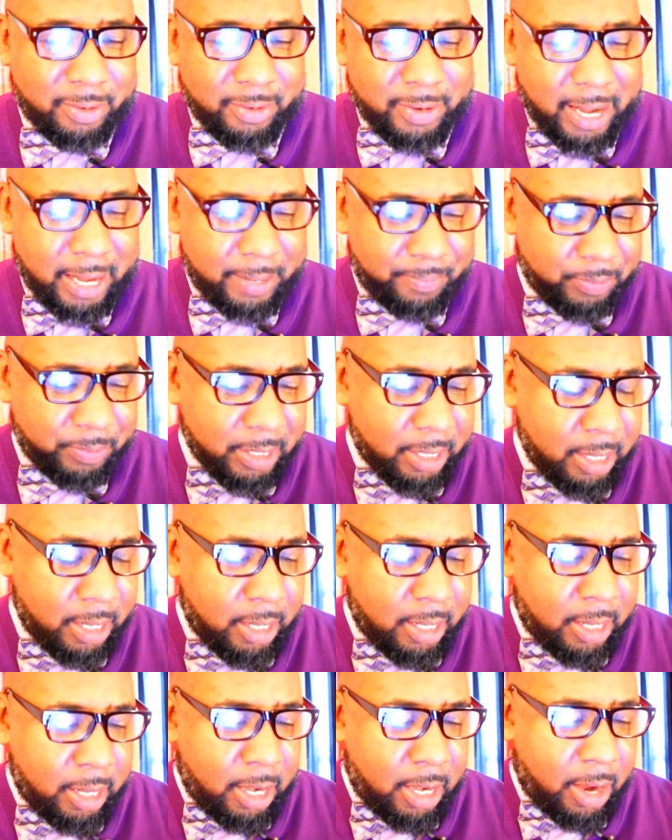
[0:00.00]
all right?
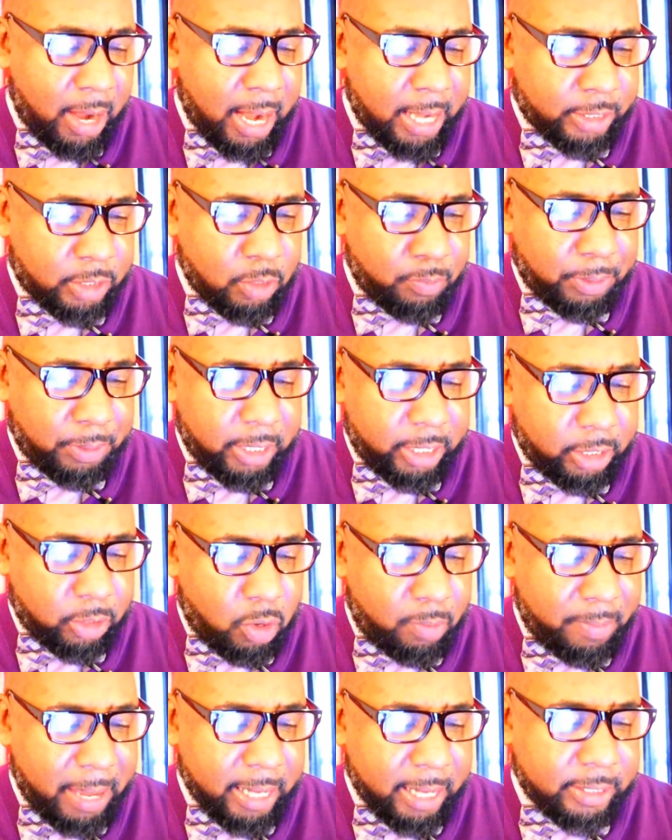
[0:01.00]
All right, so
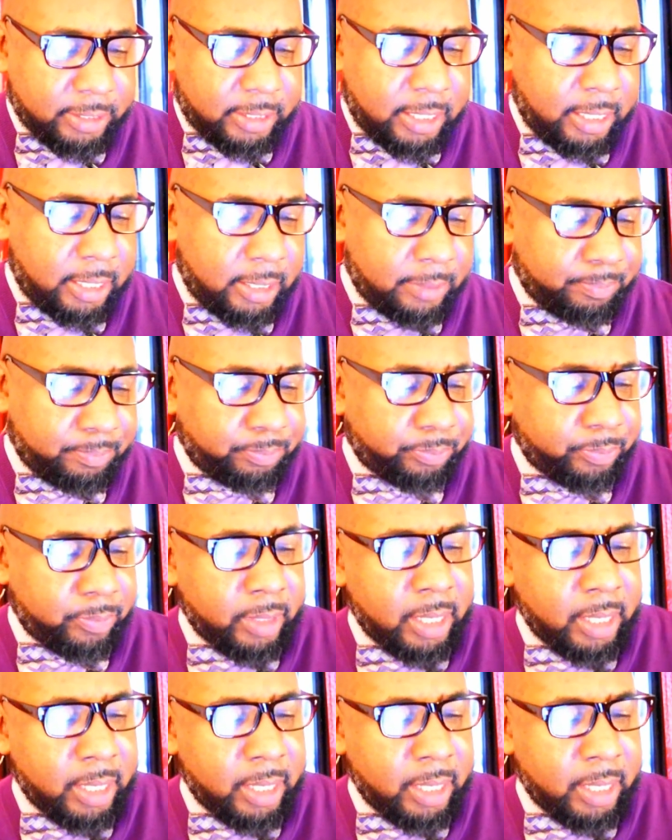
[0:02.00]
Politico Magazine.